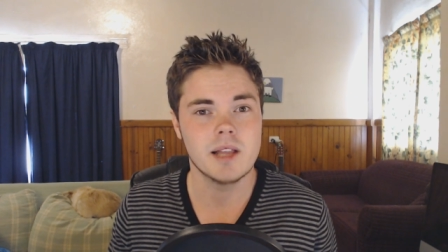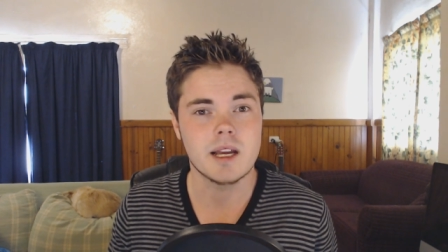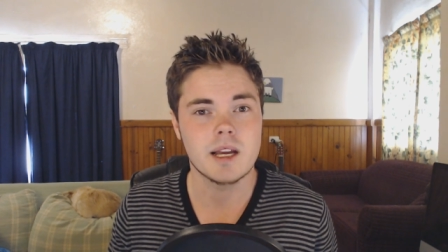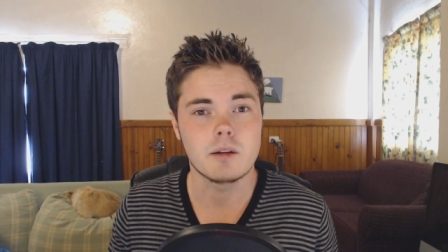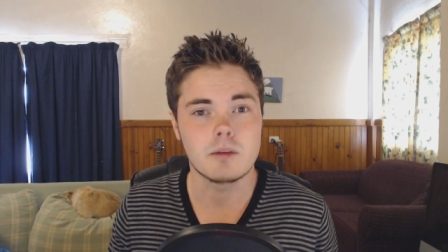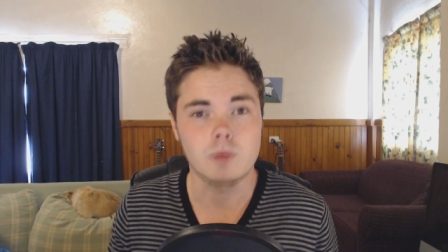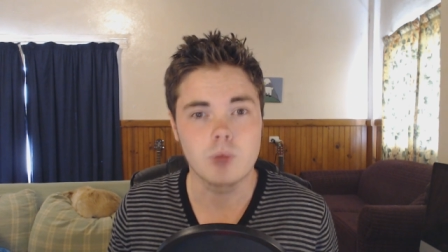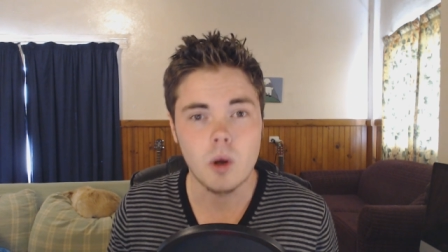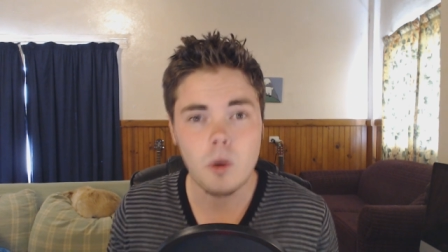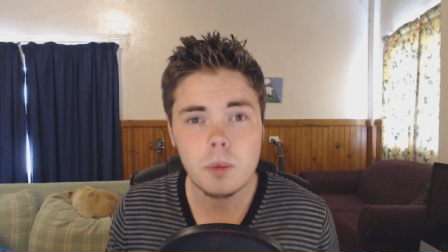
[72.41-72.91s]

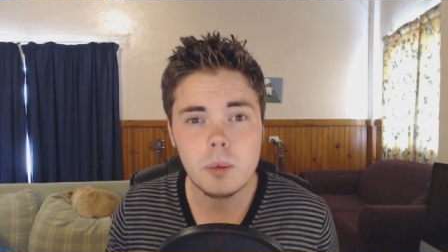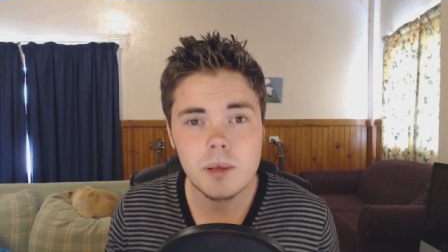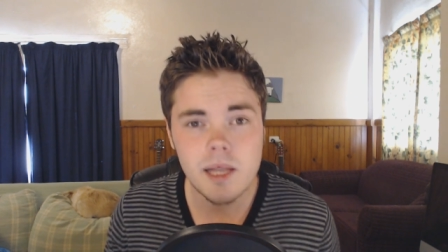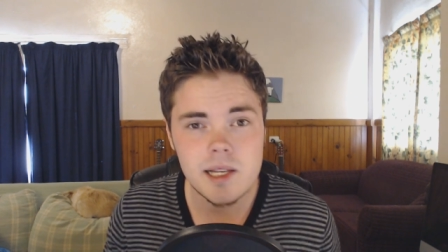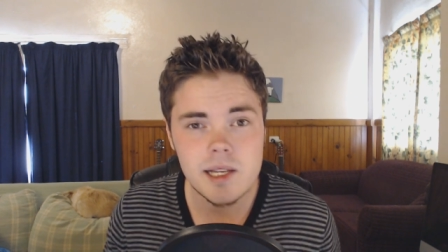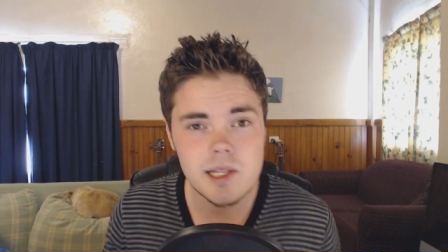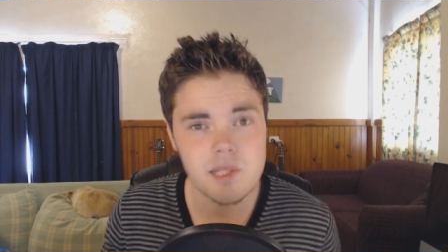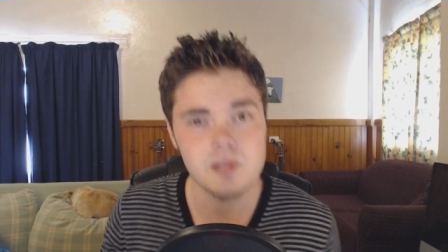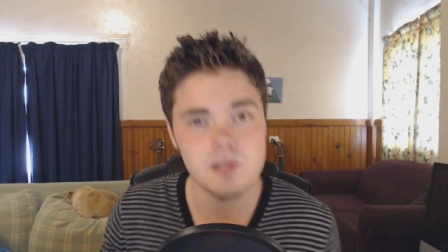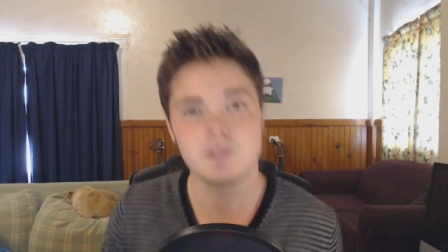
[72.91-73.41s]
like a role
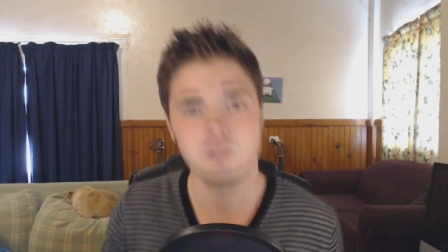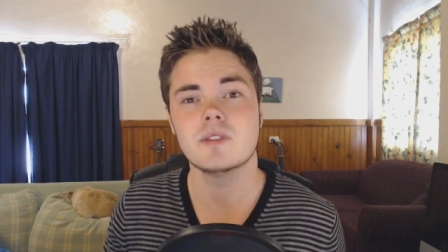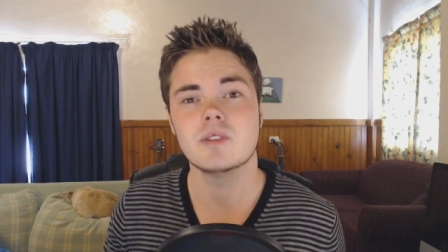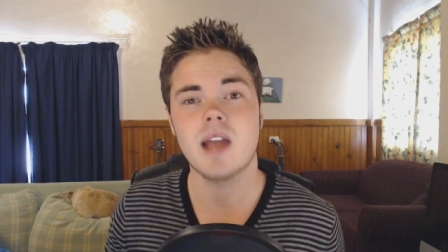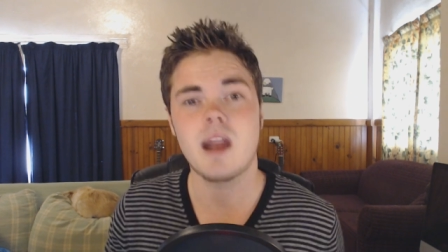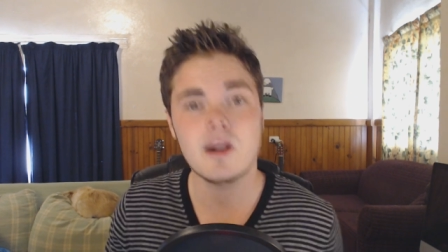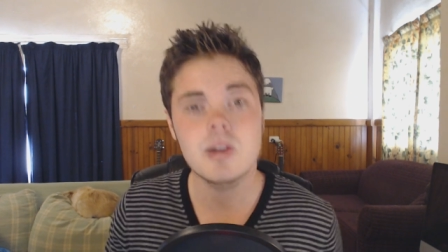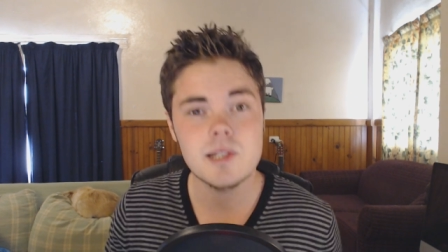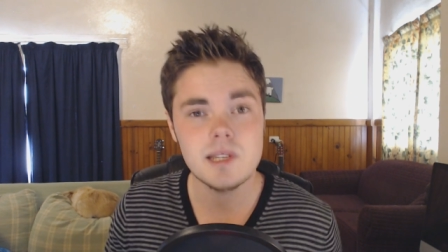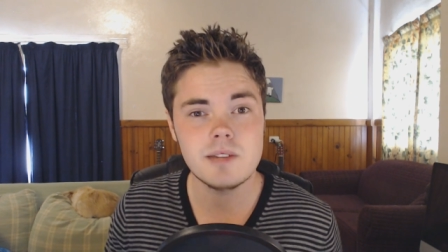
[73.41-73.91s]
play sort of
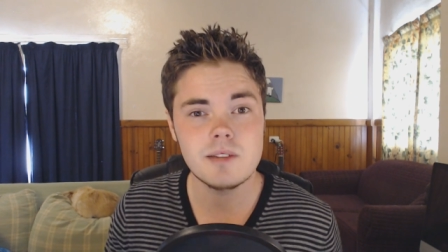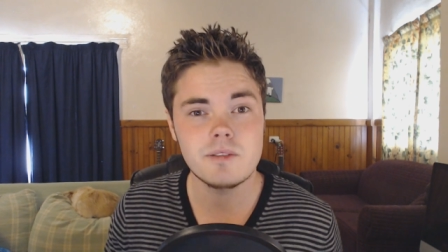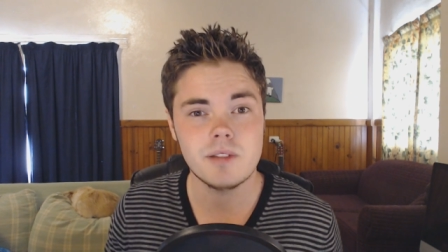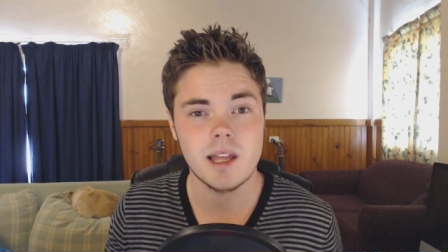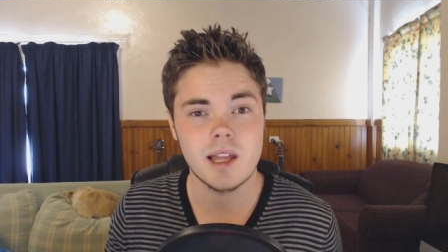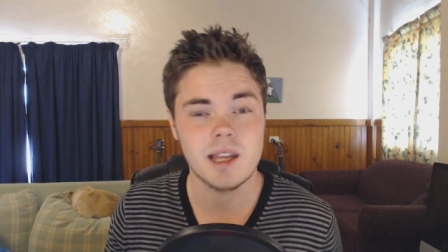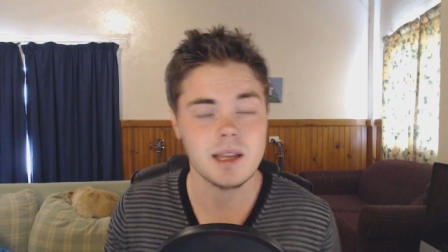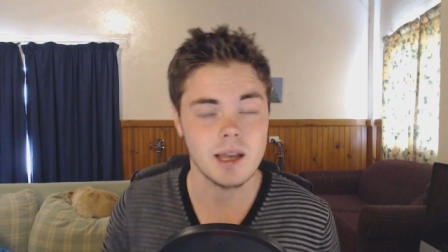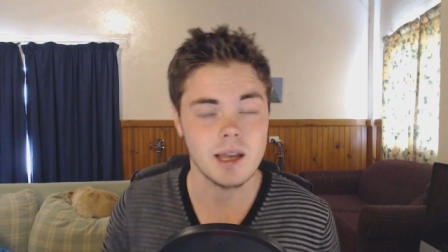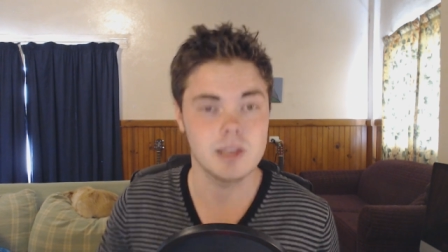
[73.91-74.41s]

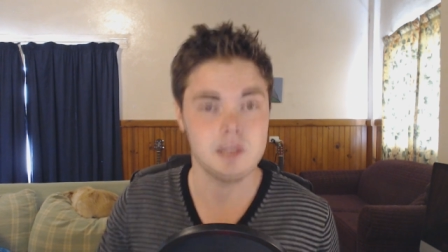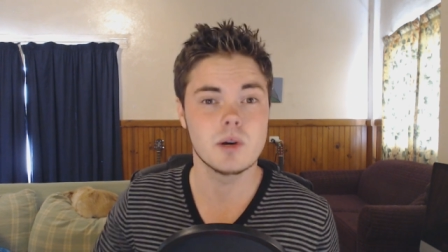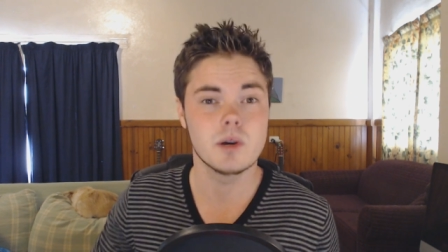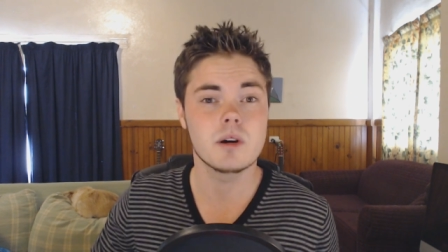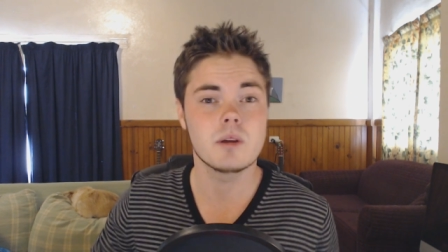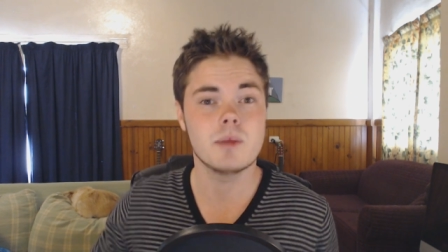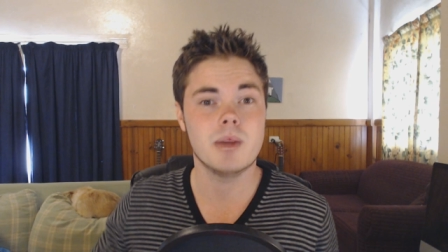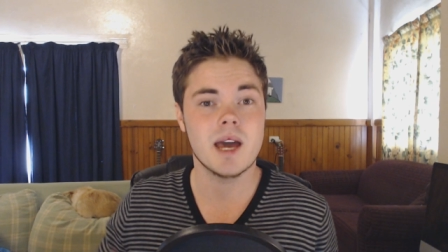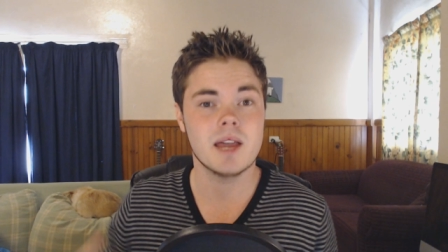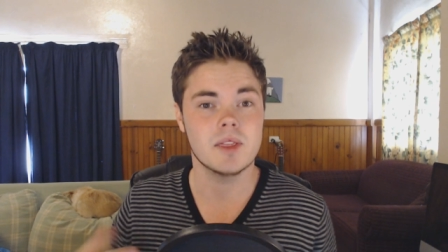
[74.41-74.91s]
narrative, like uh,
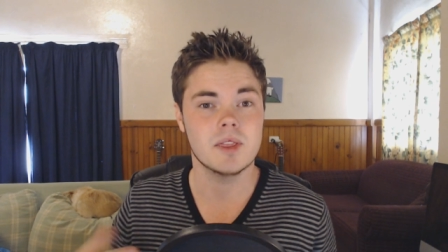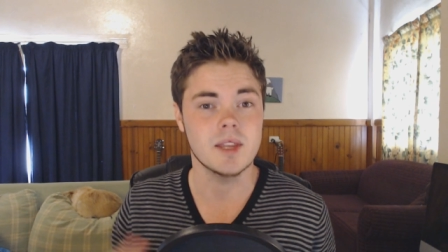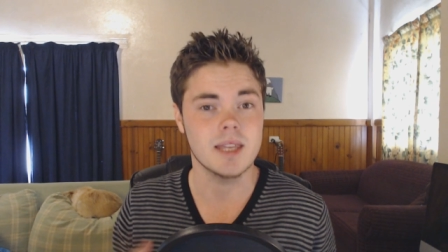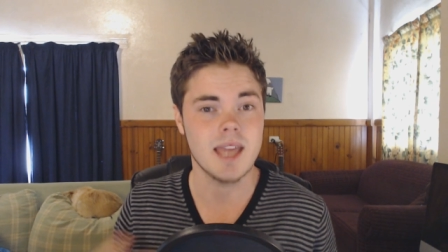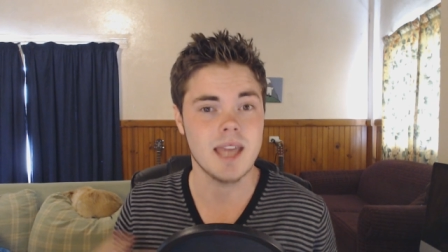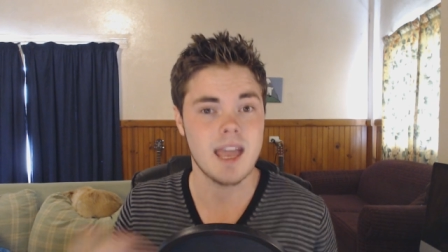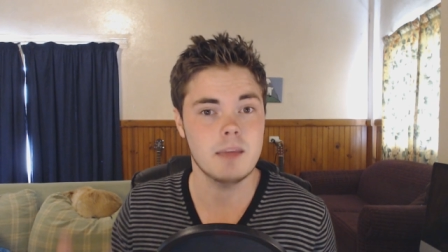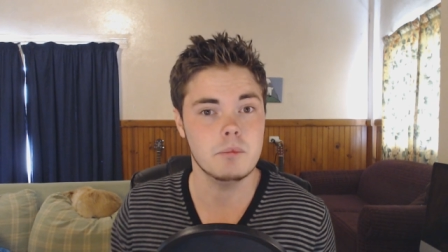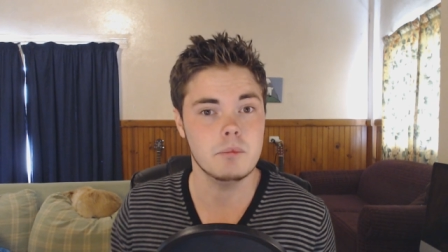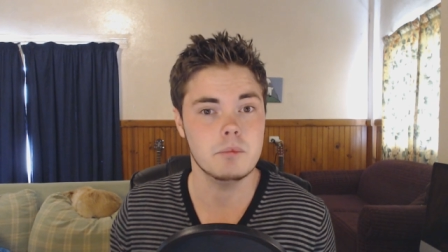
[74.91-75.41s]
talk about the
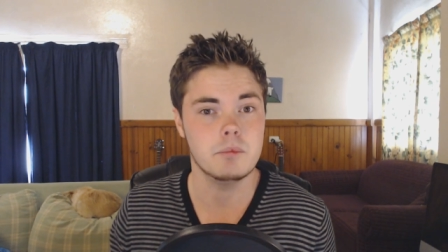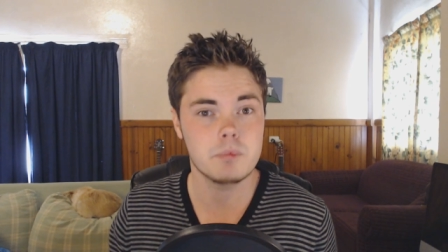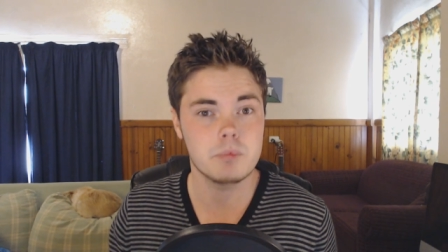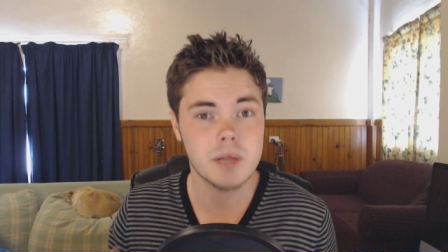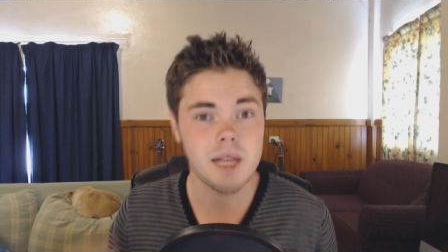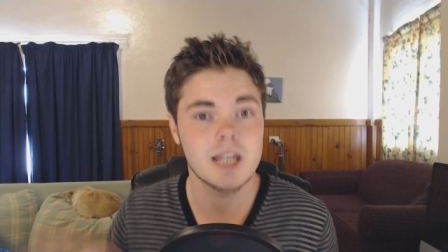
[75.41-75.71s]
game,